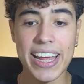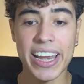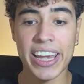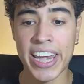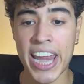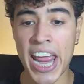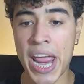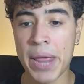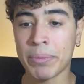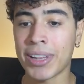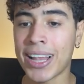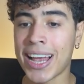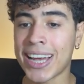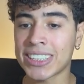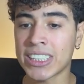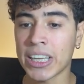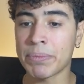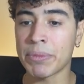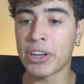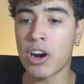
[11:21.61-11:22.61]
name,
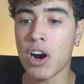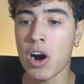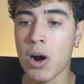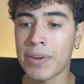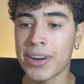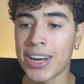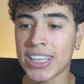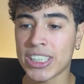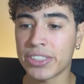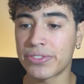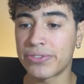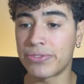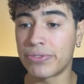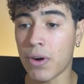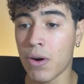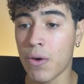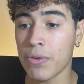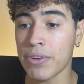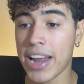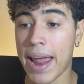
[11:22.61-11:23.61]
last name, coverage,
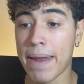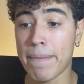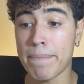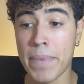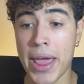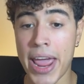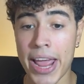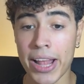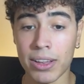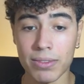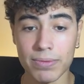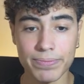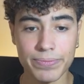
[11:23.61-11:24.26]
phone, and mail.